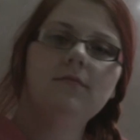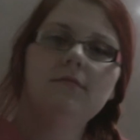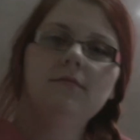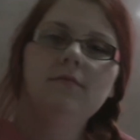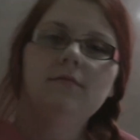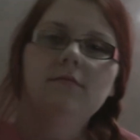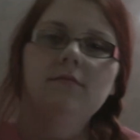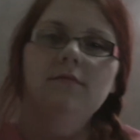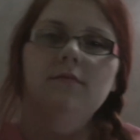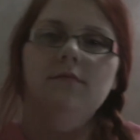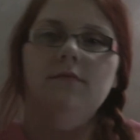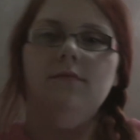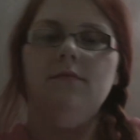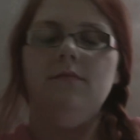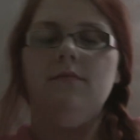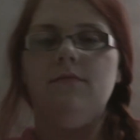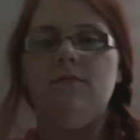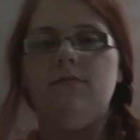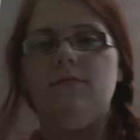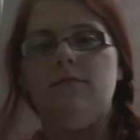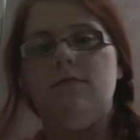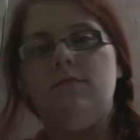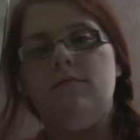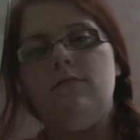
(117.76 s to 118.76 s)

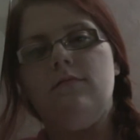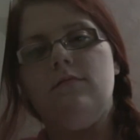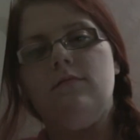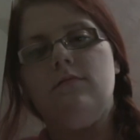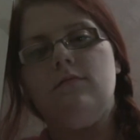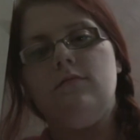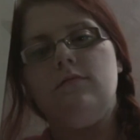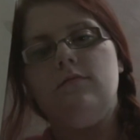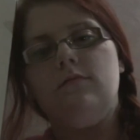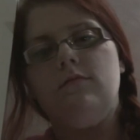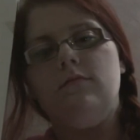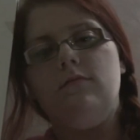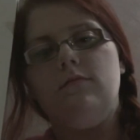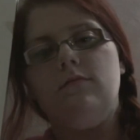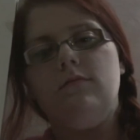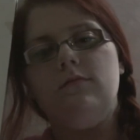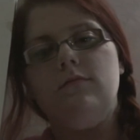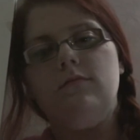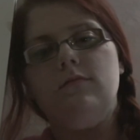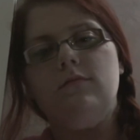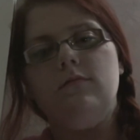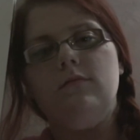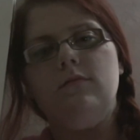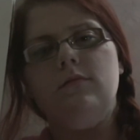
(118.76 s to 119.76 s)

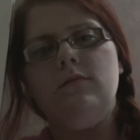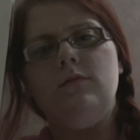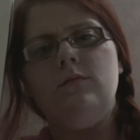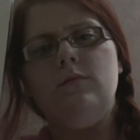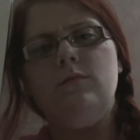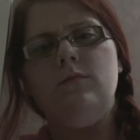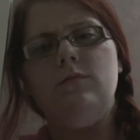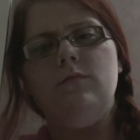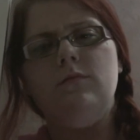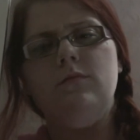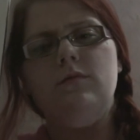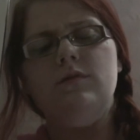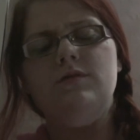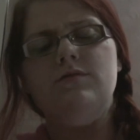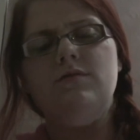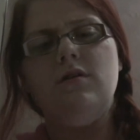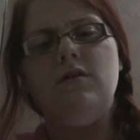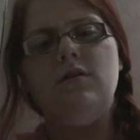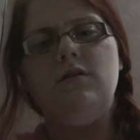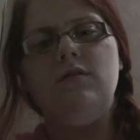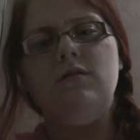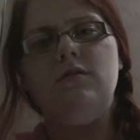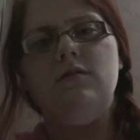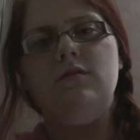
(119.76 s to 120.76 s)

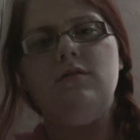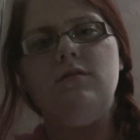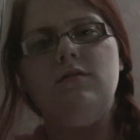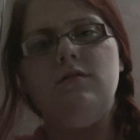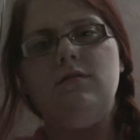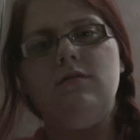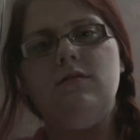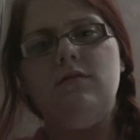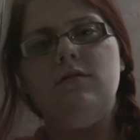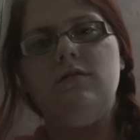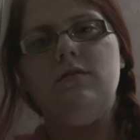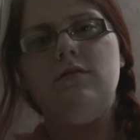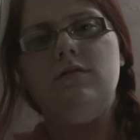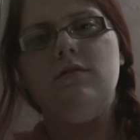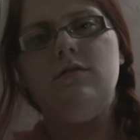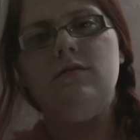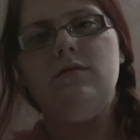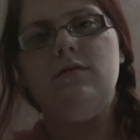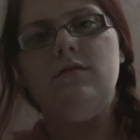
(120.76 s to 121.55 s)
Nothing is said.